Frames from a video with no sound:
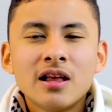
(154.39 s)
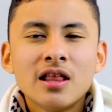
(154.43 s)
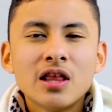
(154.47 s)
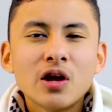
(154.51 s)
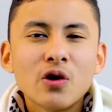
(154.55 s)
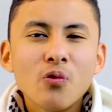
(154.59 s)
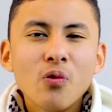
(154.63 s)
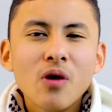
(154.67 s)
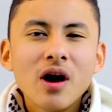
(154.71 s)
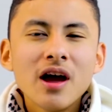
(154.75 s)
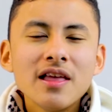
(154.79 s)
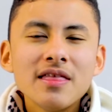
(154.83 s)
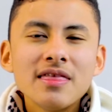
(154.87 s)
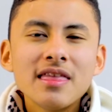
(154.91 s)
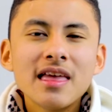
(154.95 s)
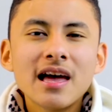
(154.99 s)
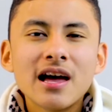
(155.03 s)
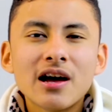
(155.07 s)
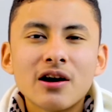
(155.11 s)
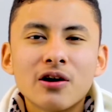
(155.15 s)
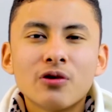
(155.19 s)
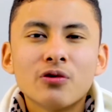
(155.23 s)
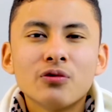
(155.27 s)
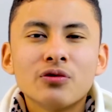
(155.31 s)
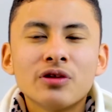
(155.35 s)
Now, right
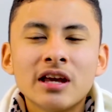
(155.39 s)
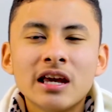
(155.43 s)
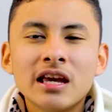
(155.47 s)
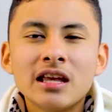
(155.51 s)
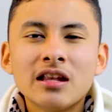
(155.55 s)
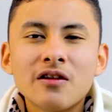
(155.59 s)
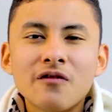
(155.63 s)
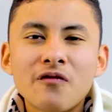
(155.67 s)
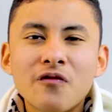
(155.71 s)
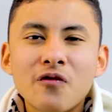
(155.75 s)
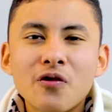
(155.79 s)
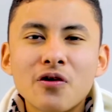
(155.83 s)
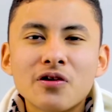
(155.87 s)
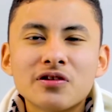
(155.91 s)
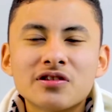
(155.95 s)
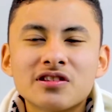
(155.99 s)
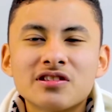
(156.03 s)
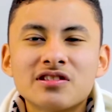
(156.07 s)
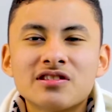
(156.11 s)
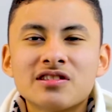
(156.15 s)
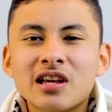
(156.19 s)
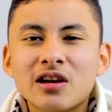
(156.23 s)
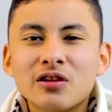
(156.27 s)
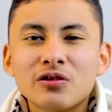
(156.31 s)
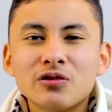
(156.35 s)
now, the inner voice
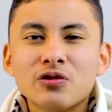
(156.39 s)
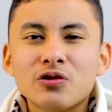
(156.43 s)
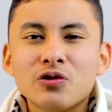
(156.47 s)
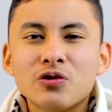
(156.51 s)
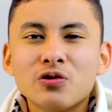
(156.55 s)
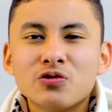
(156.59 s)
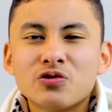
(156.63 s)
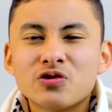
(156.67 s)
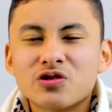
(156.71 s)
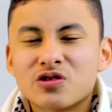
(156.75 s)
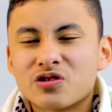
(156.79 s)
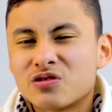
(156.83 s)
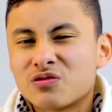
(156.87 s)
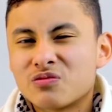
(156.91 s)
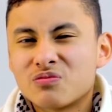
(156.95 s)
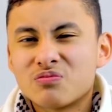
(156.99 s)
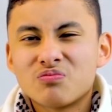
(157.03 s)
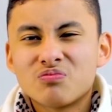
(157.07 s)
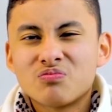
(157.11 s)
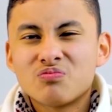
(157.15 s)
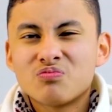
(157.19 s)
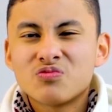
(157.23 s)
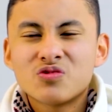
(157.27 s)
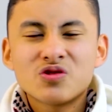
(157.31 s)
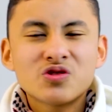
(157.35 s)
is telling you just,
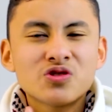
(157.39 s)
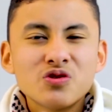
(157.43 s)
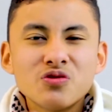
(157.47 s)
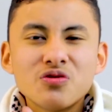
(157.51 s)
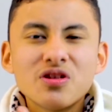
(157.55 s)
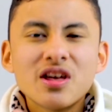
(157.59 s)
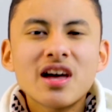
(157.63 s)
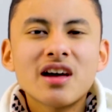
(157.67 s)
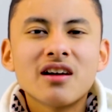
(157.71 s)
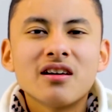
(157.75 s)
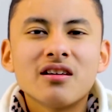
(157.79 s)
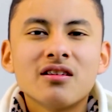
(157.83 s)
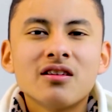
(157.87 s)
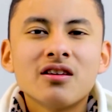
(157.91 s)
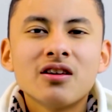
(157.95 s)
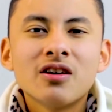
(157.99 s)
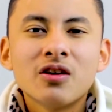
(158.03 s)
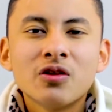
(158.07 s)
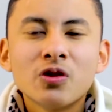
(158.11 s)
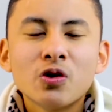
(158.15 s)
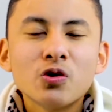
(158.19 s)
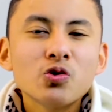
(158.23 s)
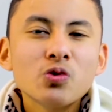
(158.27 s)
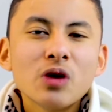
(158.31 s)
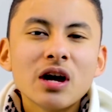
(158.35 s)
just do that.
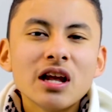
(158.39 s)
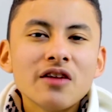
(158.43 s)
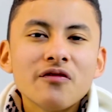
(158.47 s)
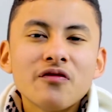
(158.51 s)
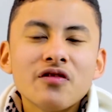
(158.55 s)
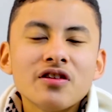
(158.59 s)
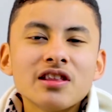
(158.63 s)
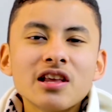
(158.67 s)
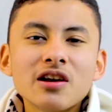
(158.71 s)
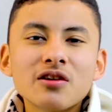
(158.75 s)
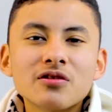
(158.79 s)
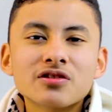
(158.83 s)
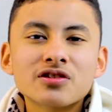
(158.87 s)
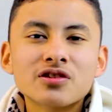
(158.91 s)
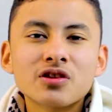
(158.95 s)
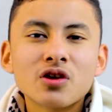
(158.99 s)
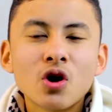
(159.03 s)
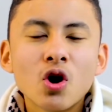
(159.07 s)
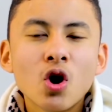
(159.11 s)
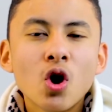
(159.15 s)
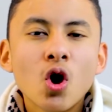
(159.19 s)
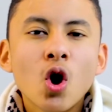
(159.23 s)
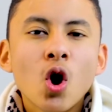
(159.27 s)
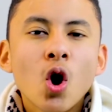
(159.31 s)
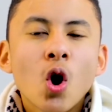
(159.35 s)
Don't do anything else.
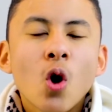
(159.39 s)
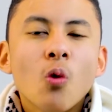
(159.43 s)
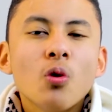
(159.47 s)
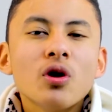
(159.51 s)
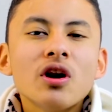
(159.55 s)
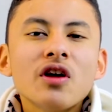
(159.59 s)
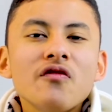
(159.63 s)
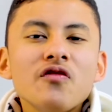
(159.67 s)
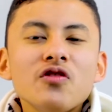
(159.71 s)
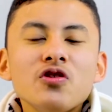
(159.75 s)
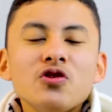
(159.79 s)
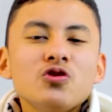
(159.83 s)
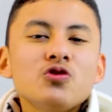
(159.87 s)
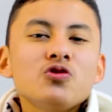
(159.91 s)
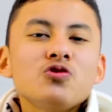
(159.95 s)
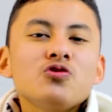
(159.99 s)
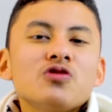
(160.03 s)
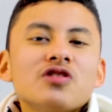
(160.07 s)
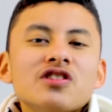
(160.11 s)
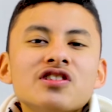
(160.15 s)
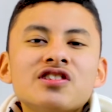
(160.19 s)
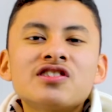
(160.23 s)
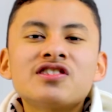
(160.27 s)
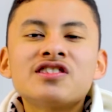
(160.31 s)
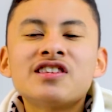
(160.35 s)
Whatever you
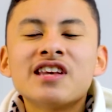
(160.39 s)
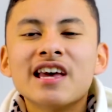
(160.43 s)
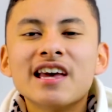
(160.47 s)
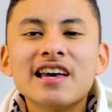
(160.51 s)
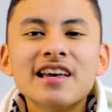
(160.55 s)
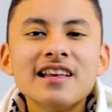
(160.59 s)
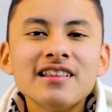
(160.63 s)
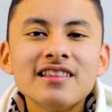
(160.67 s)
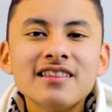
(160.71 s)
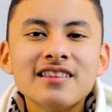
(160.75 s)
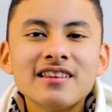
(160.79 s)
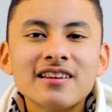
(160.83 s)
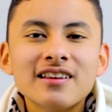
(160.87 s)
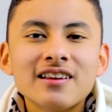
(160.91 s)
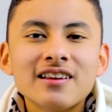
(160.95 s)
just said,